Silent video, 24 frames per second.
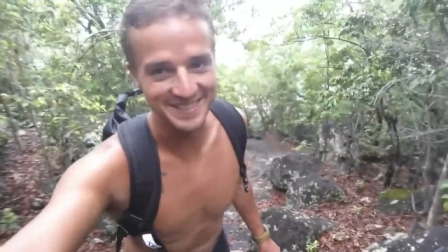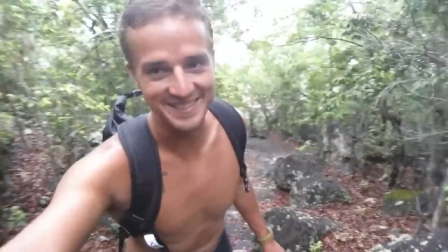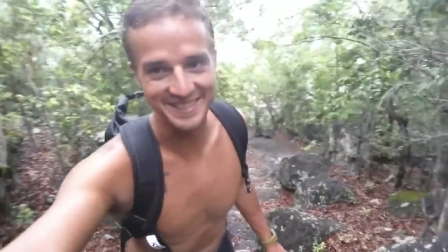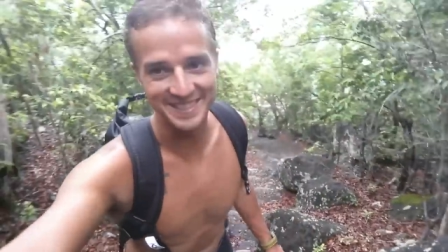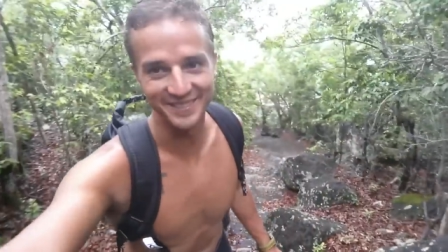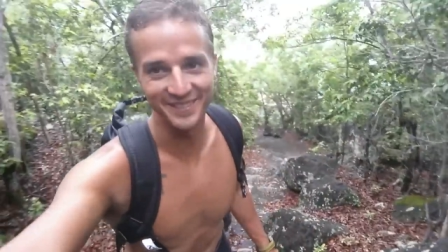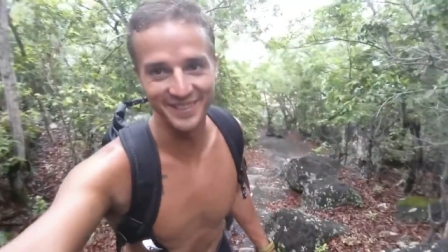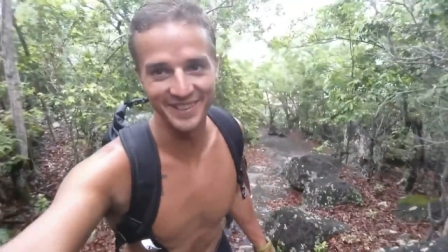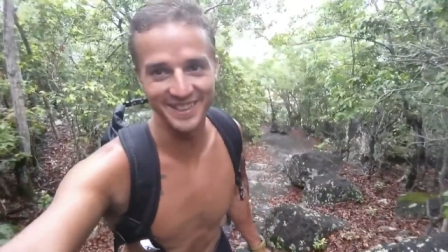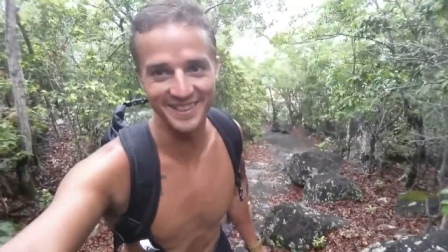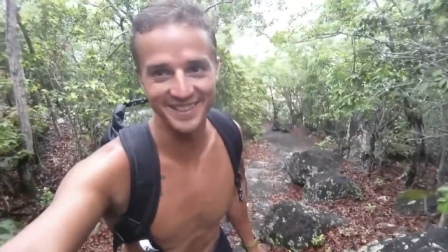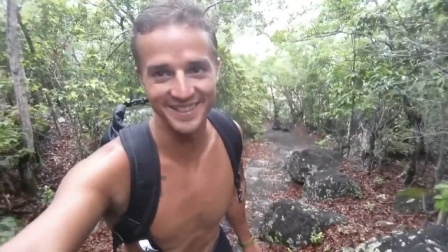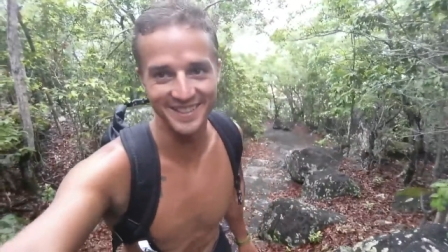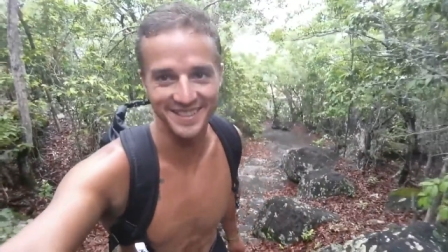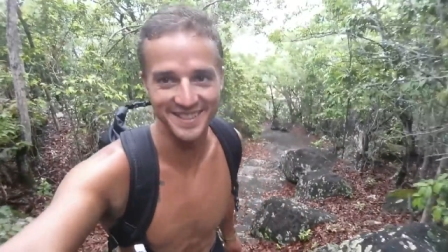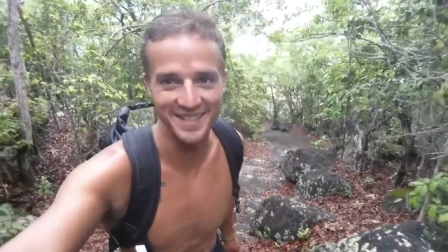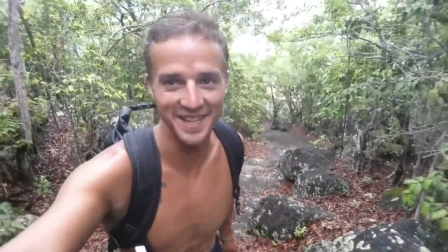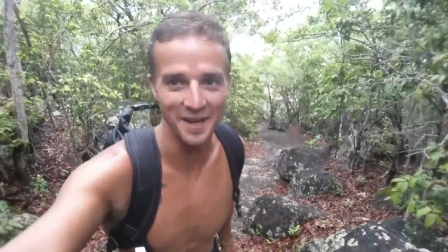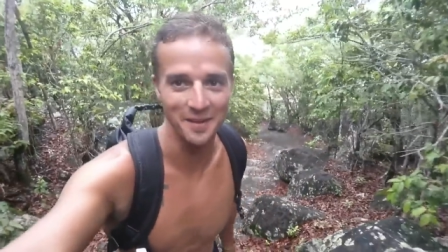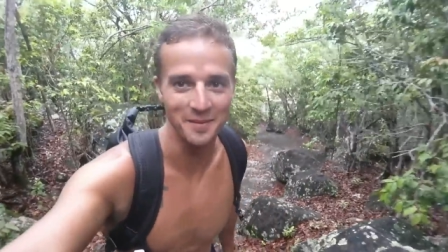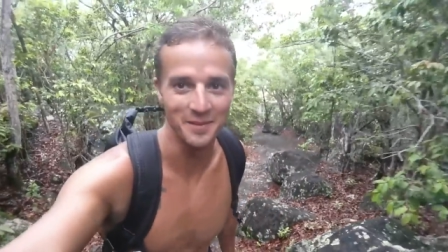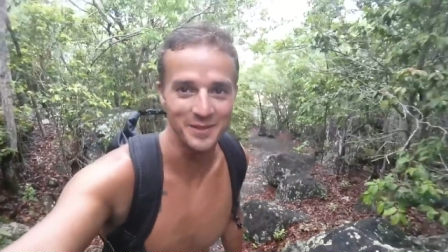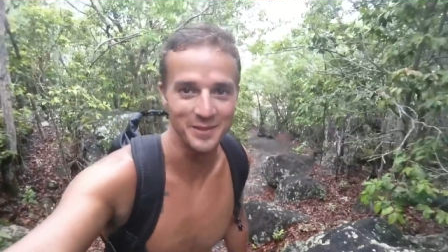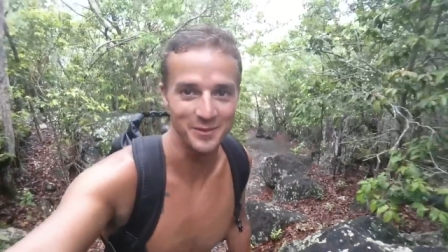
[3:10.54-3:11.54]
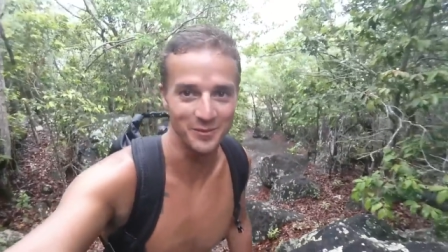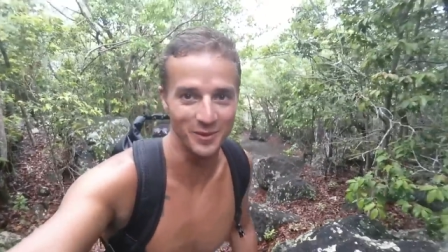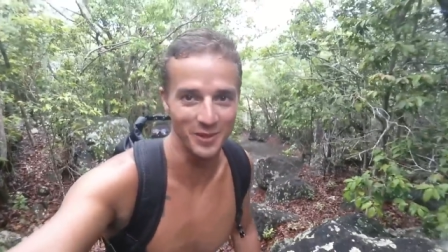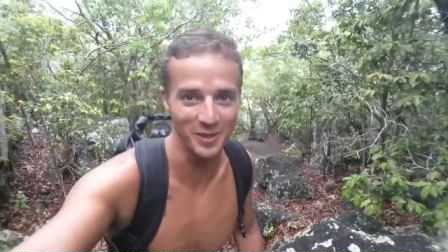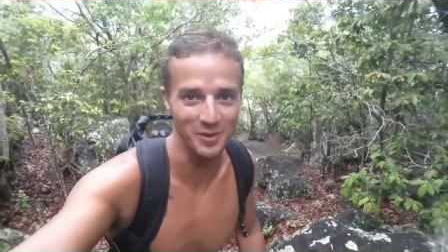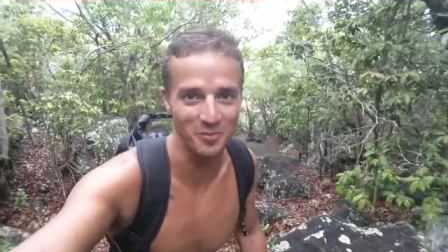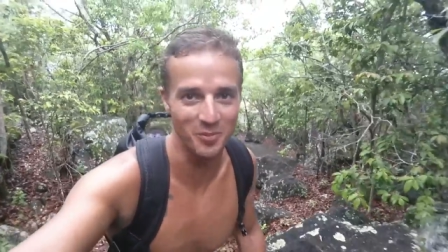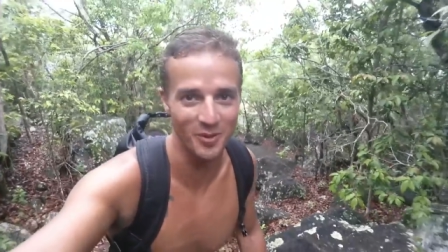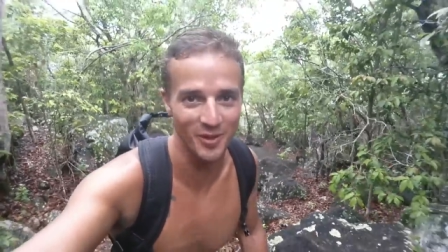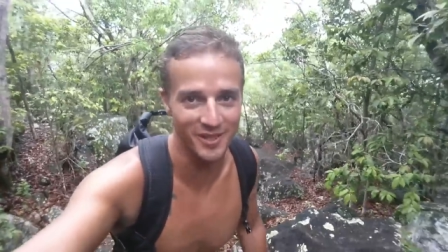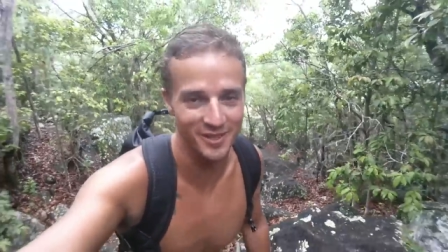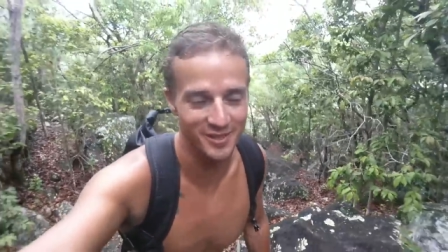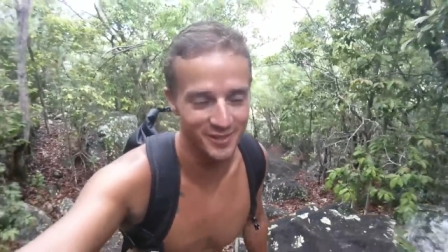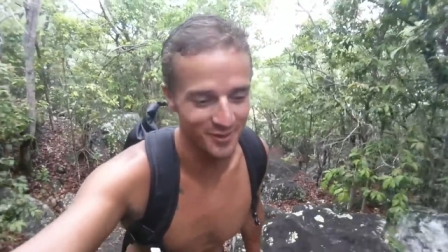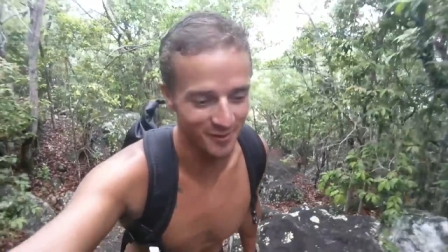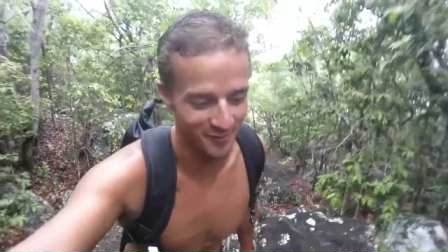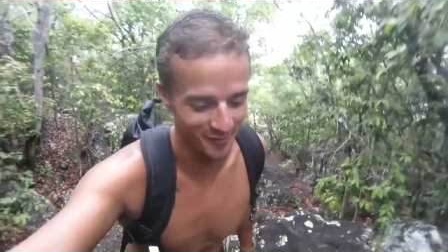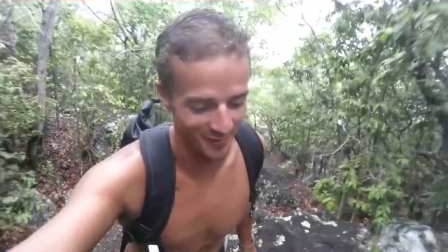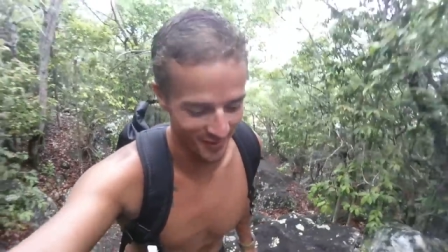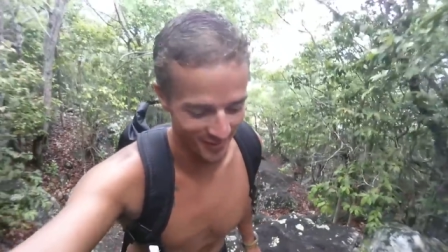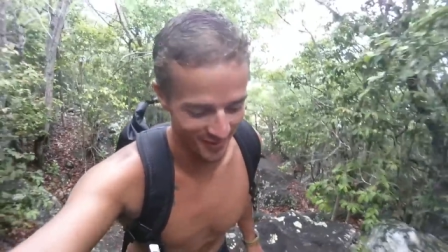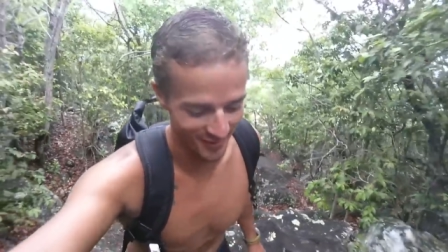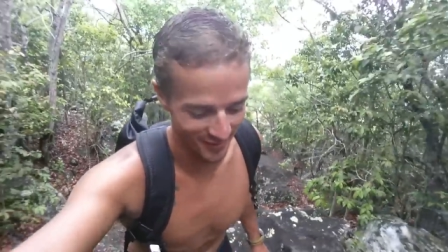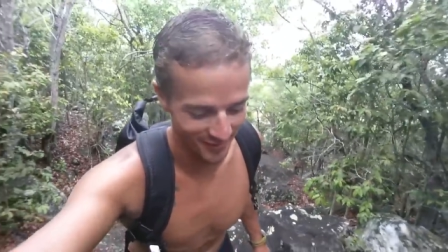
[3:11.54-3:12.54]
We'll see if we get to the top. It's really pretty so
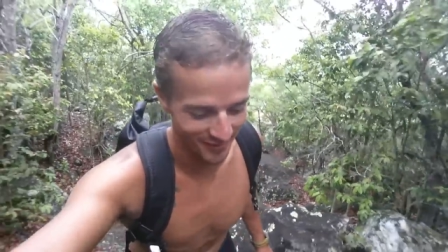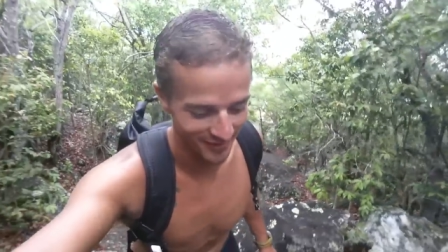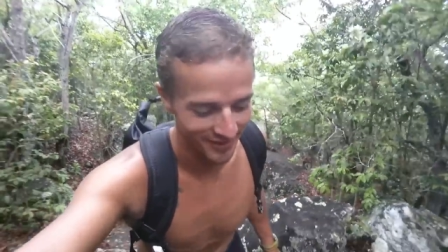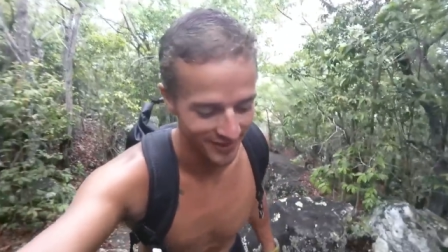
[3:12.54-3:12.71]
far, though.